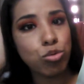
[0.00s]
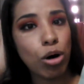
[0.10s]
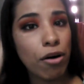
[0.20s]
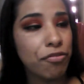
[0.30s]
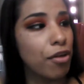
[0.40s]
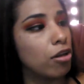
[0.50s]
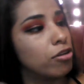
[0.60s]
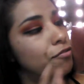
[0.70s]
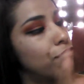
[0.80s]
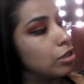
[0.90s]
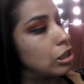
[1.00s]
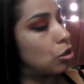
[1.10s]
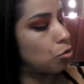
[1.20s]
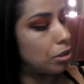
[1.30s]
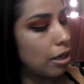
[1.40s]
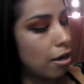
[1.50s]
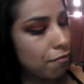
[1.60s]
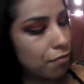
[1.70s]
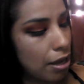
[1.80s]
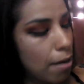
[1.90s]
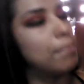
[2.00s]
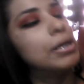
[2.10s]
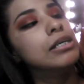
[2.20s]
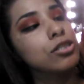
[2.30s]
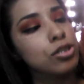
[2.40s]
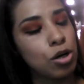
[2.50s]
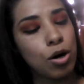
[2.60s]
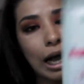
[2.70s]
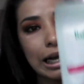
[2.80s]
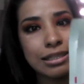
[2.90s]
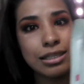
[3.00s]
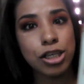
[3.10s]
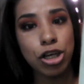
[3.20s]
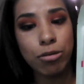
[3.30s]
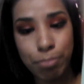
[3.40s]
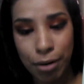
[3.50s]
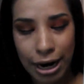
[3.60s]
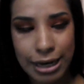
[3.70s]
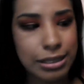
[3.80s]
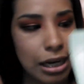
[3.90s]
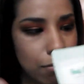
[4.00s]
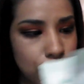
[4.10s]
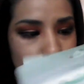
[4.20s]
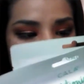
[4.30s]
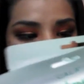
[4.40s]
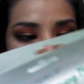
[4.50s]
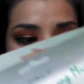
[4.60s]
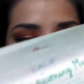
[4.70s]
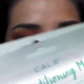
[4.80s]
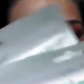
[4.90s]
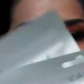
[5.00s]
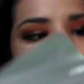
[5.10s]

$12 for the three of them so it's a good price. I would not say that the